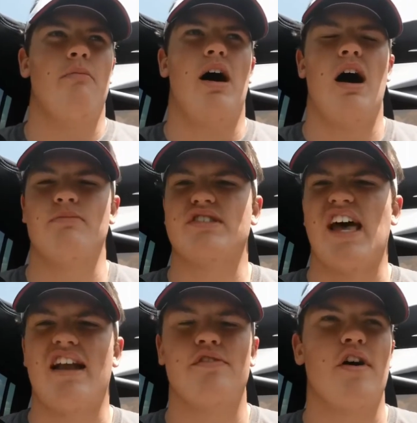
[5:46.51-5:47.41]
I'm I'm
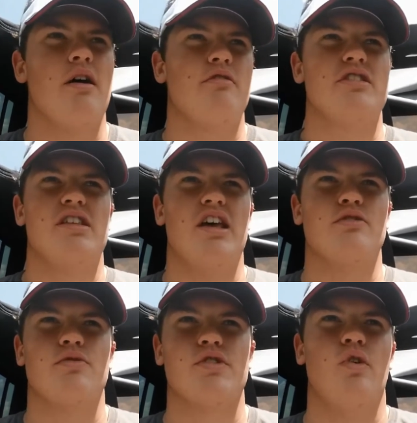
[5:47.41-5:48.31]
satisfied with
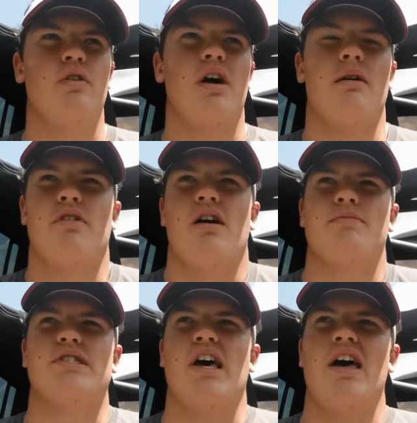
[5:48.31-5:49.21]
today's result. I'm
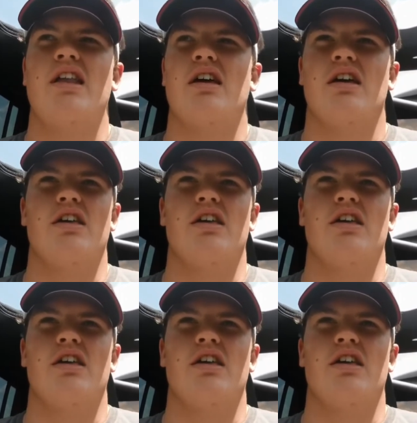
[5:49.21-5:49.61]
not upset.